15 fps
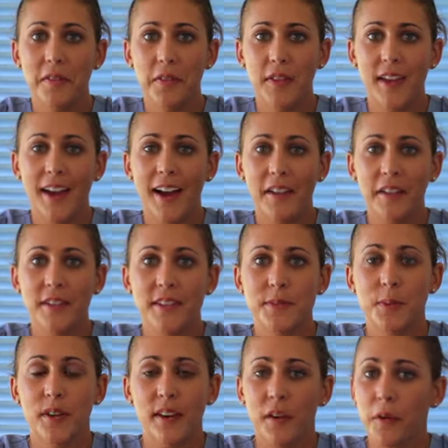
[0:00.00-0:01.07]
The island is
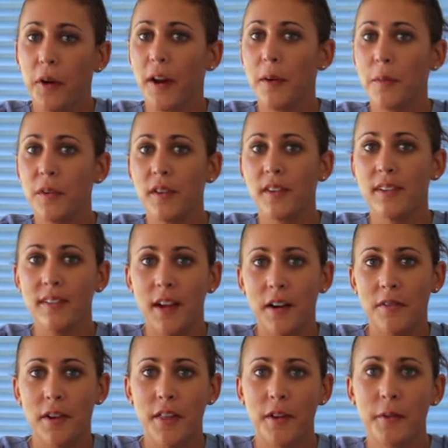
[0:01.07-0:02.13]
pretty incredible in a lot
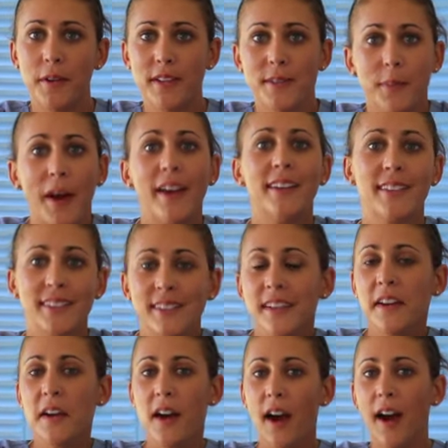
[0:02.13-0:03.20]
of other respects.
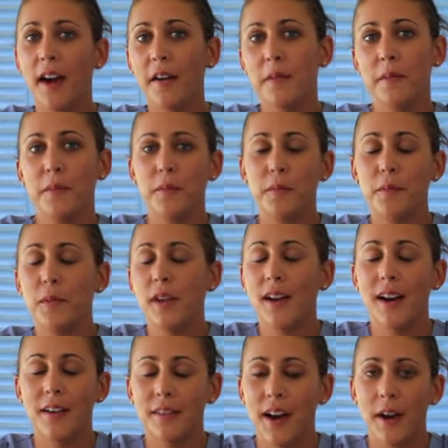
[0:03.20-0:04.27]
Um, we
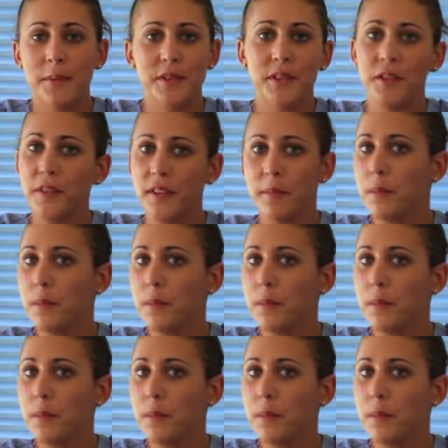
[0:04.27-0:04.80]
have absolutely